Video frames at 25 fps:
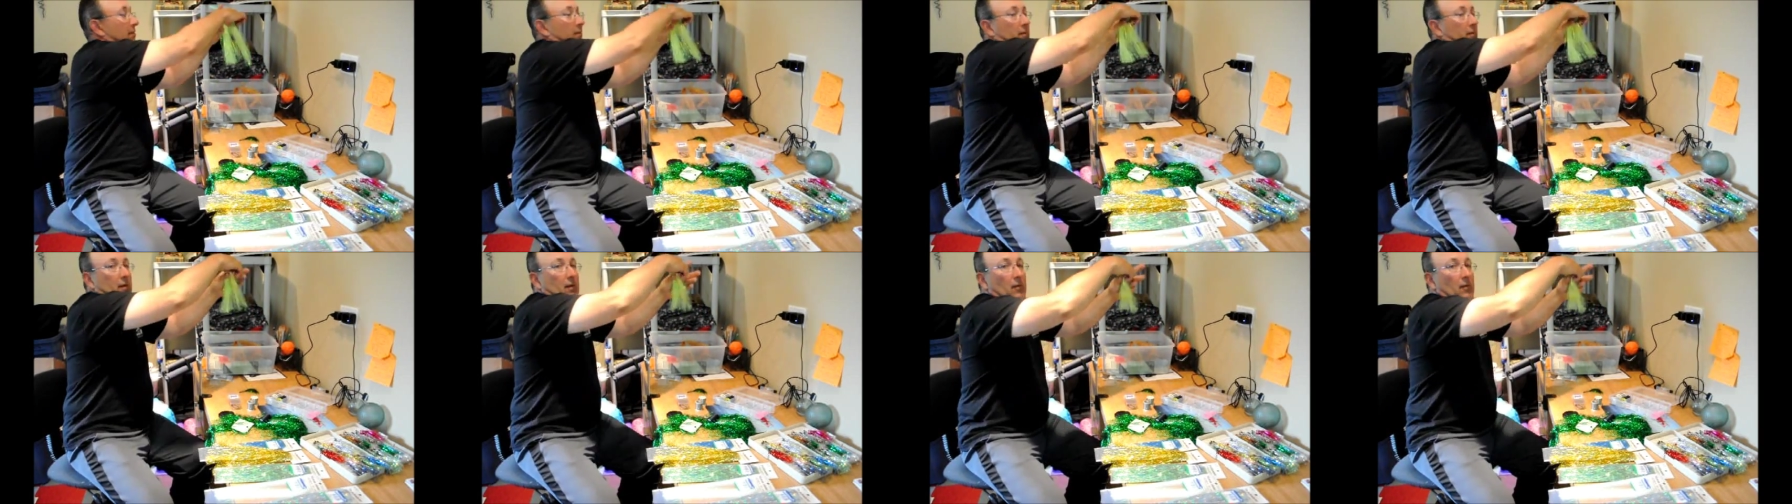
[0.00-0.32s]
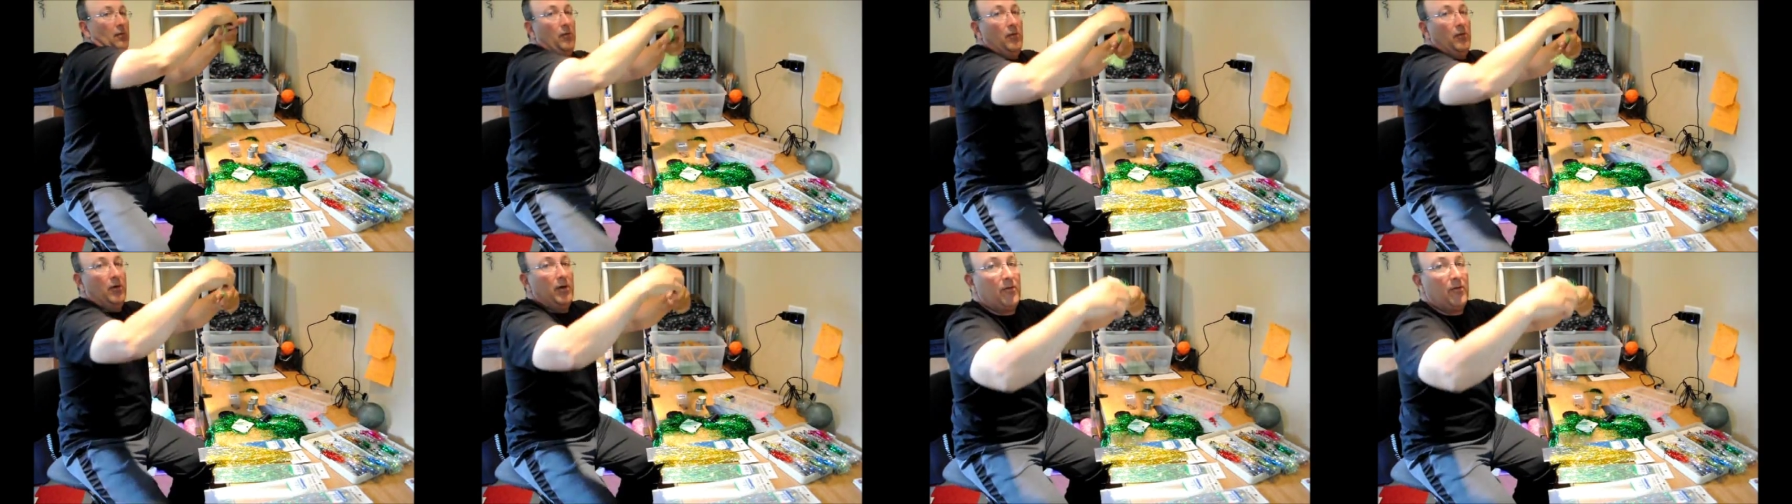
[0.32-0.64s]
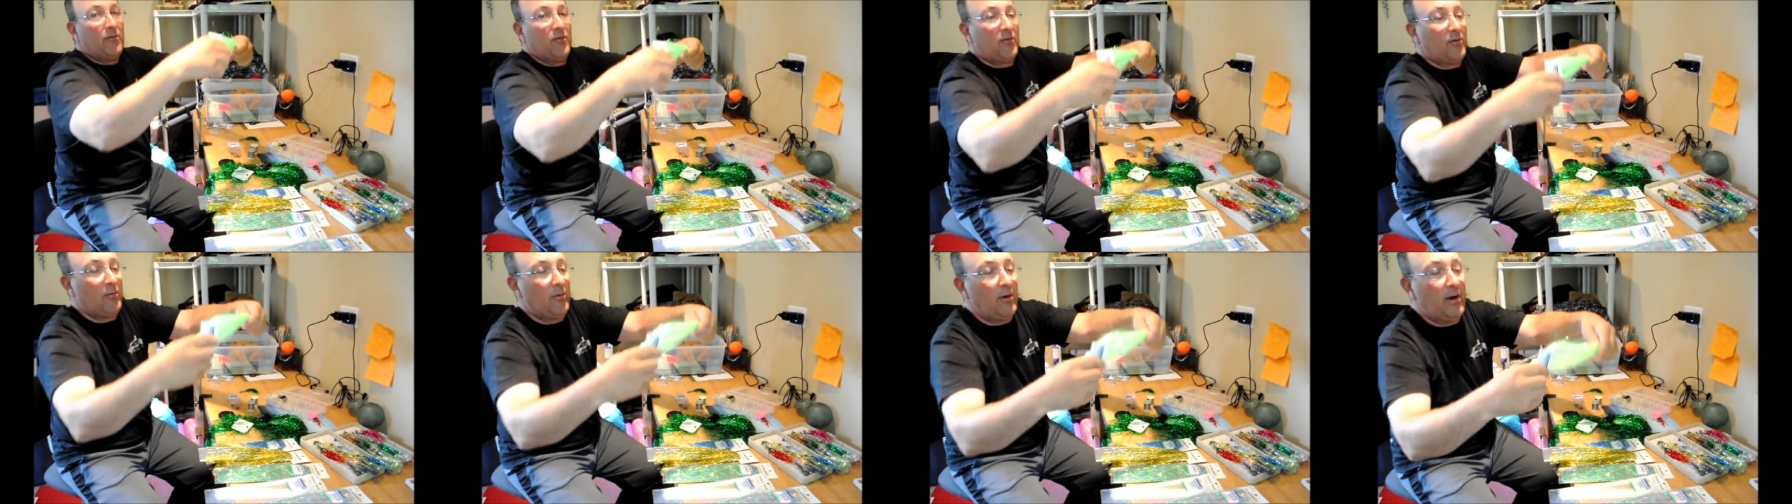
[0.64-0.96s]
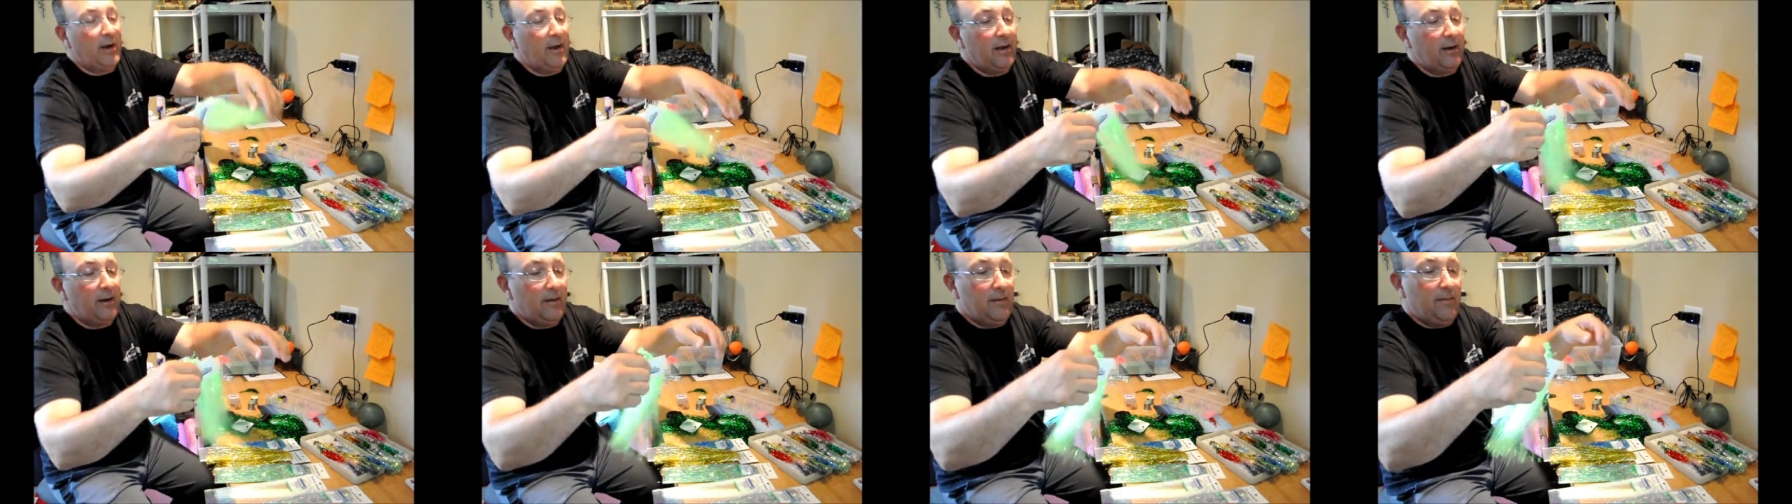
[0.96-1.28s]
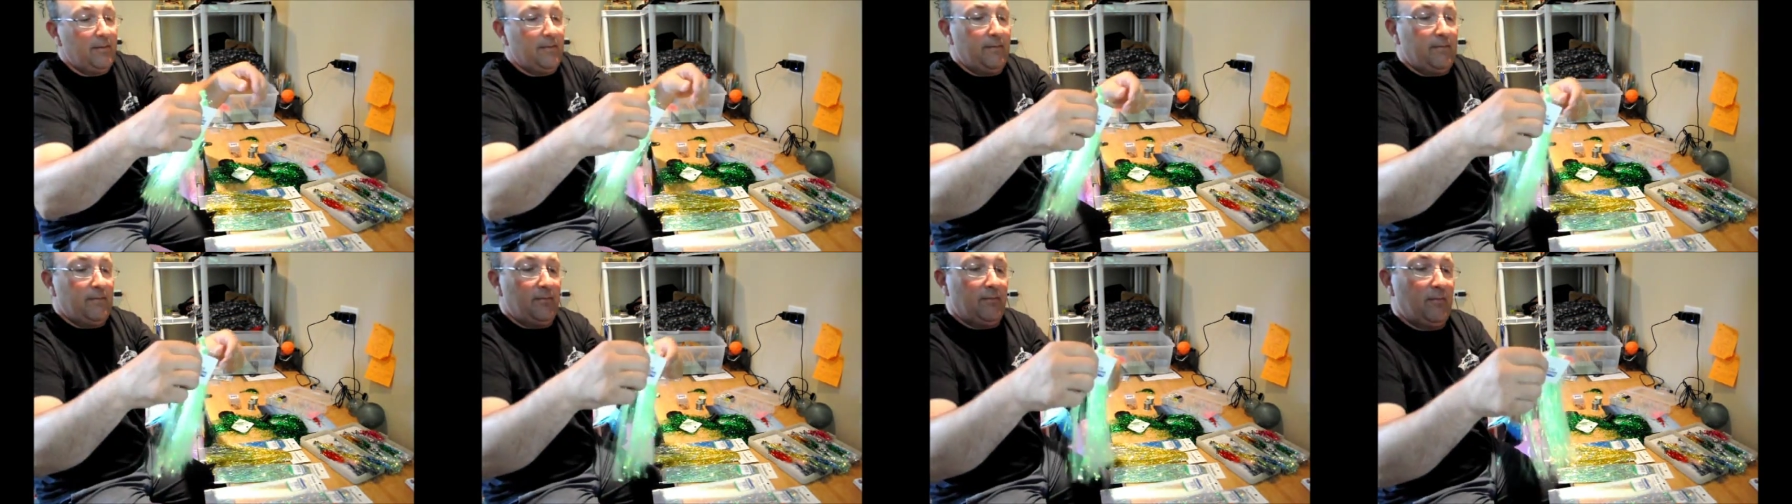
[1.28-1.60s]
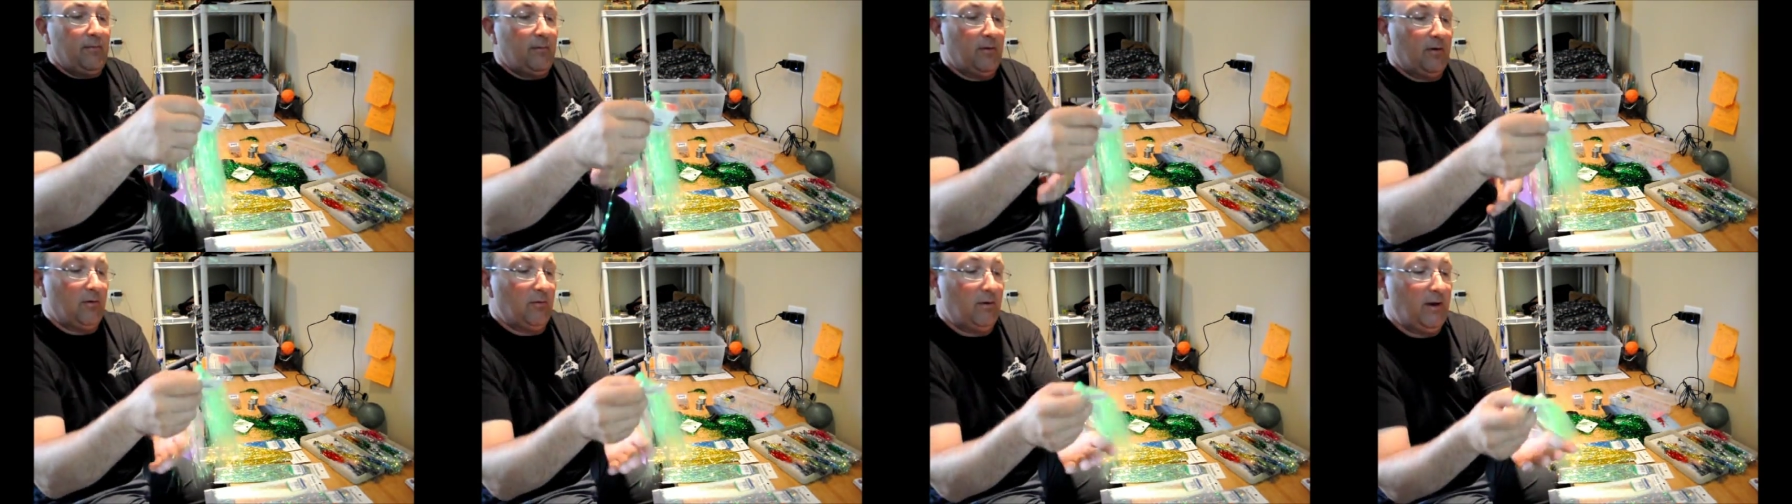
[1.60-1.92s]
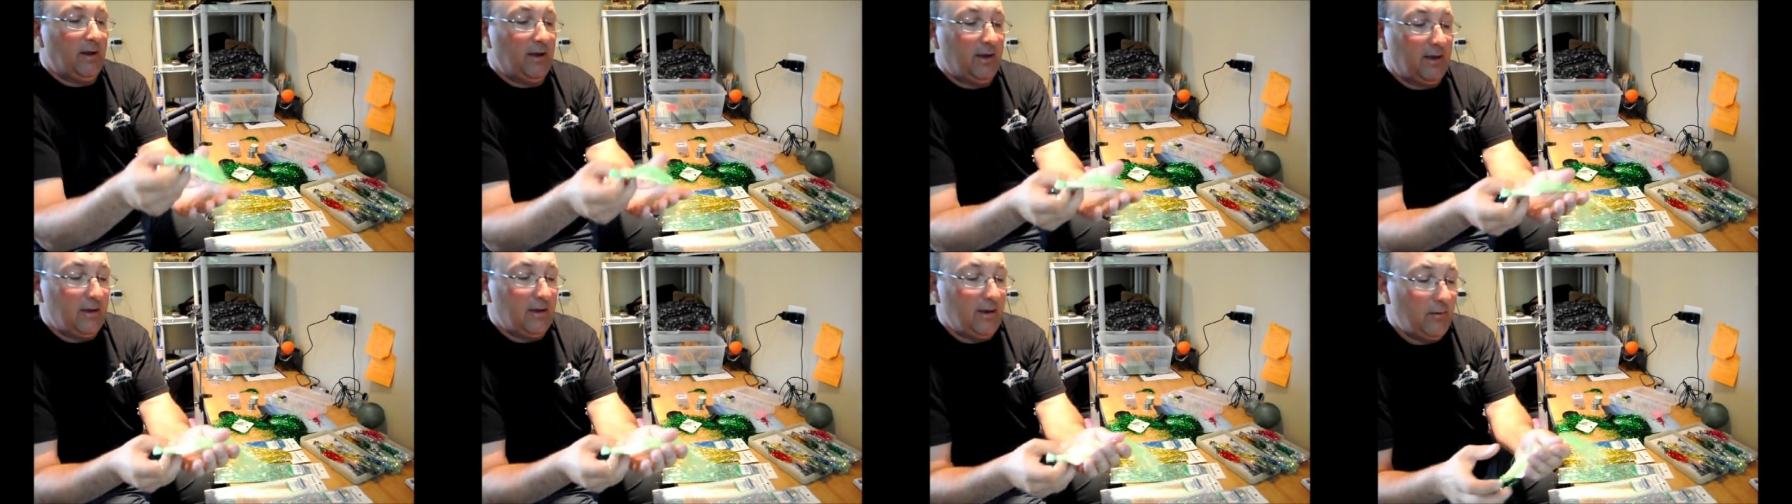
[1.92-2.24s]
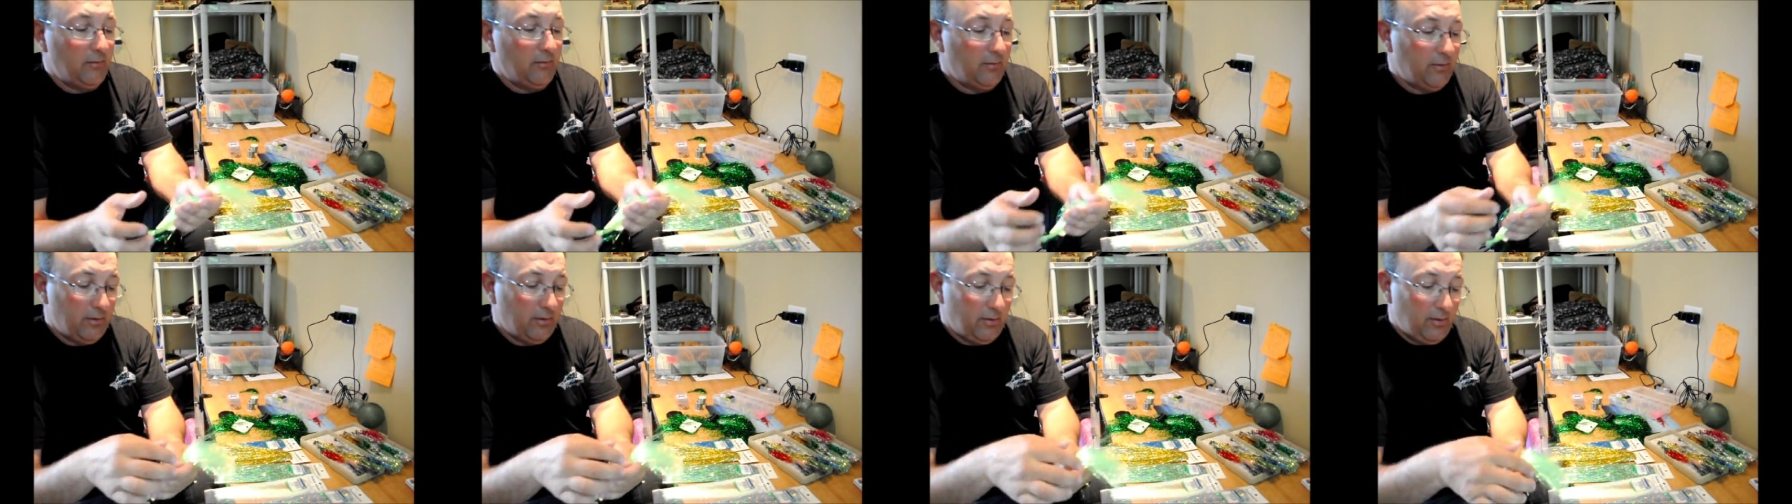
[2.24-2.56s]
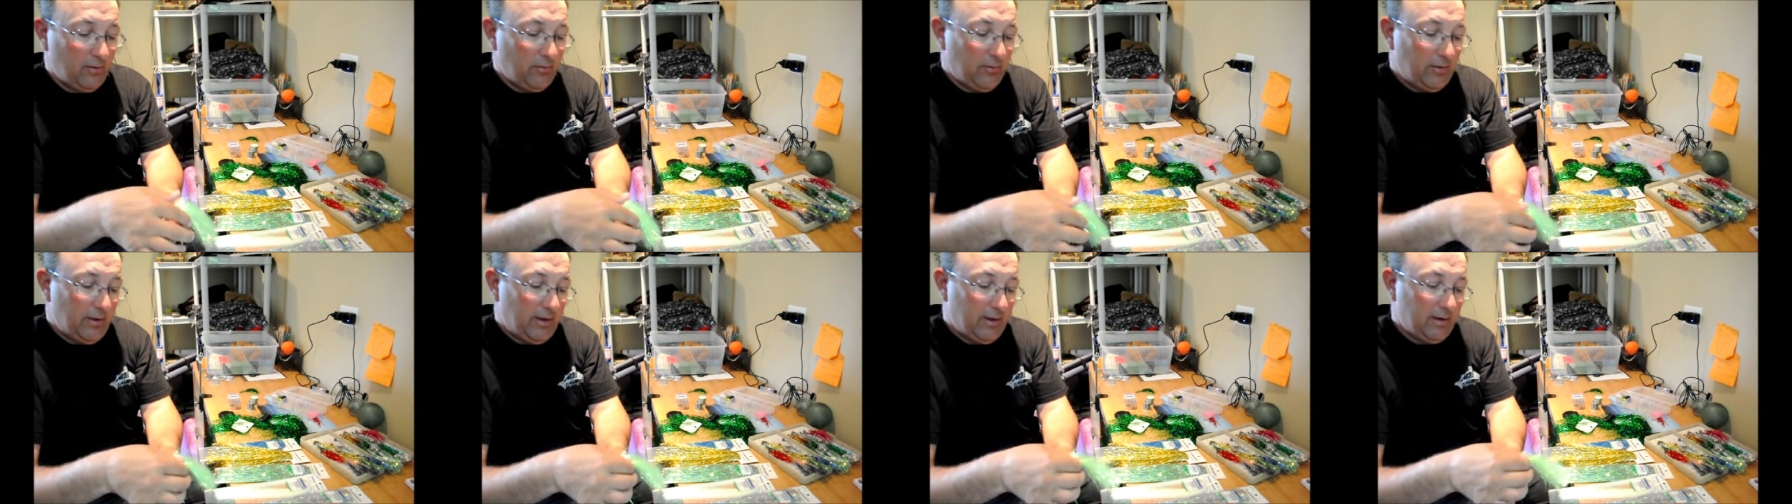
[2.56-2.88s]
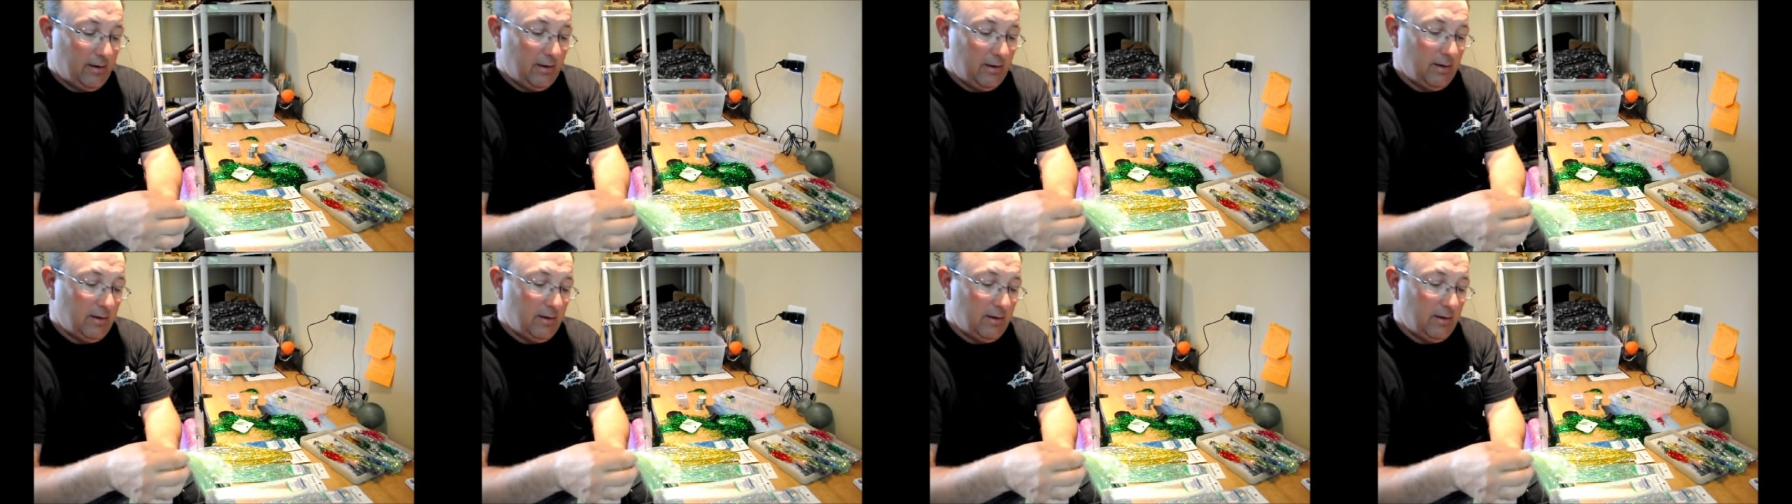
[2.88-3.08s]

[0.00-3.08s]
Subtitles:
it looks great color and all that,